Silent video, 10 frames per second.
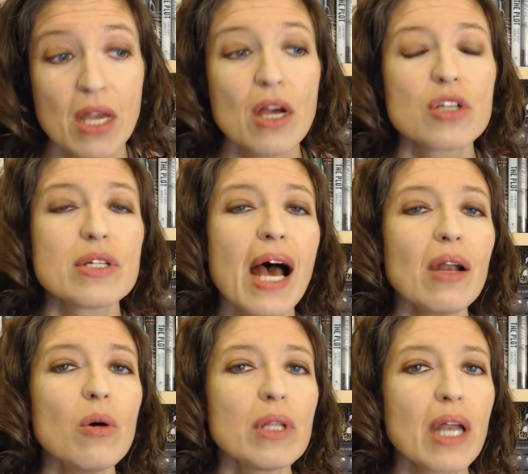So not
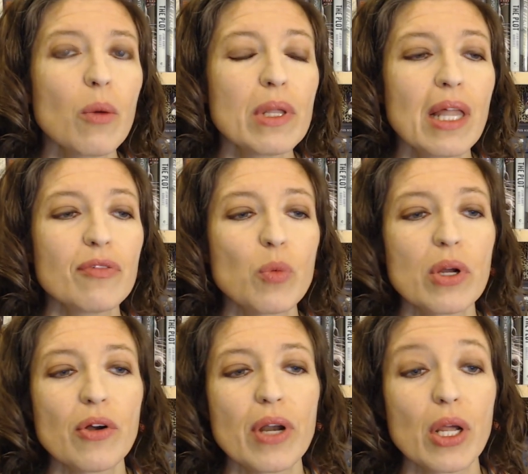only are we left
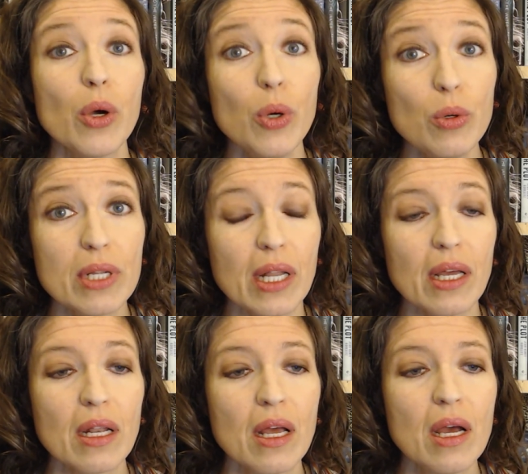wondering who did
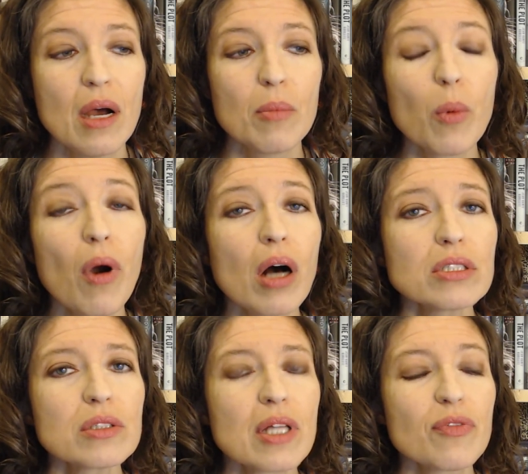it, but we're
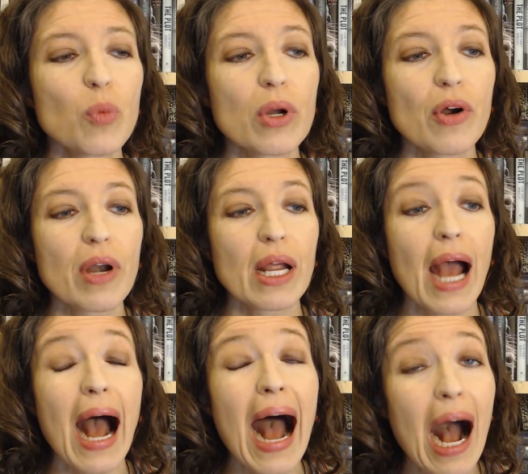also left wondering
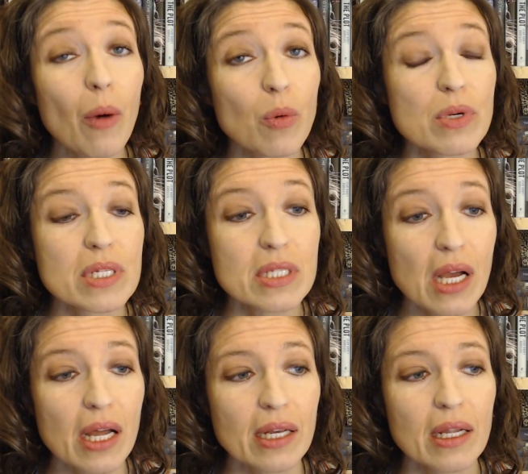how it was
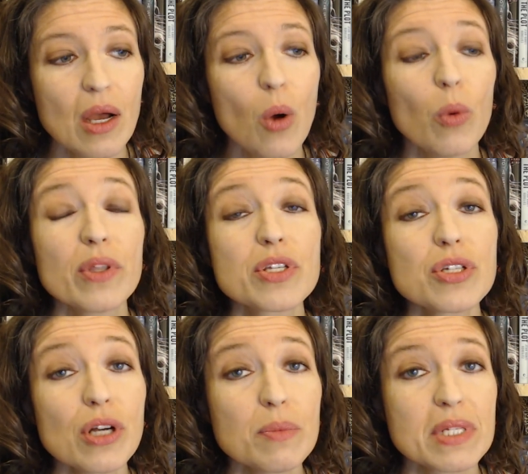done when the
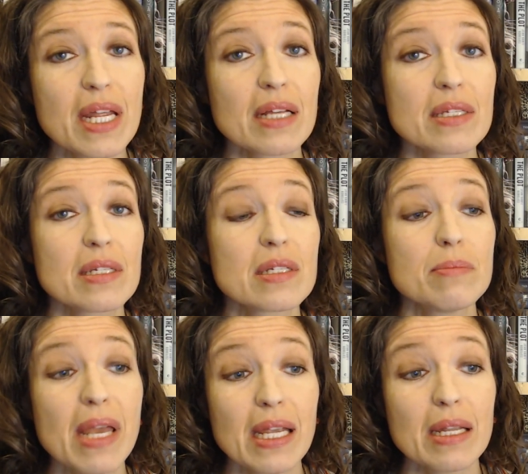circumstances
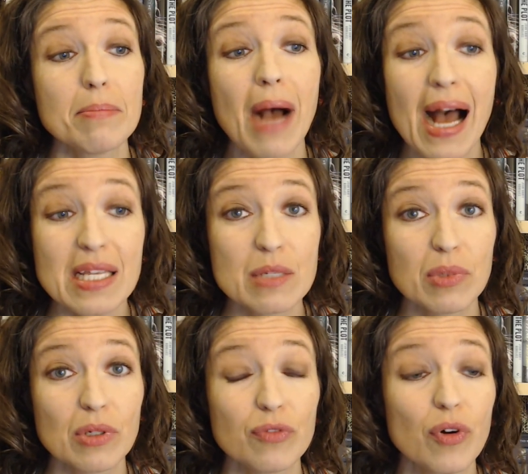make it
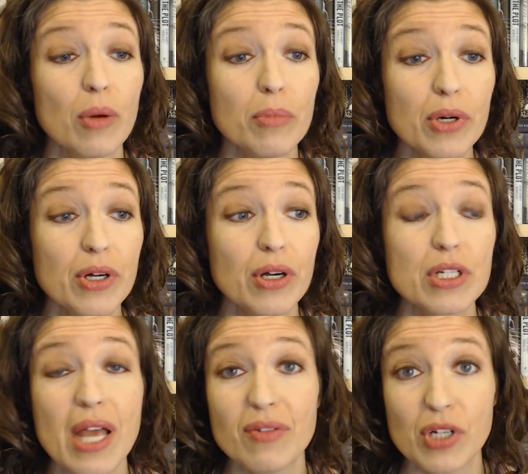impossible for a murder
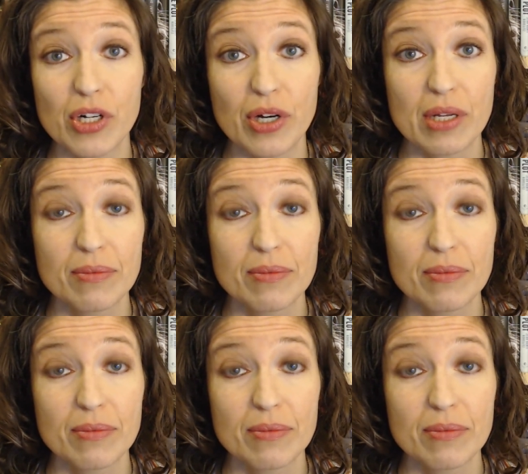to have occurred.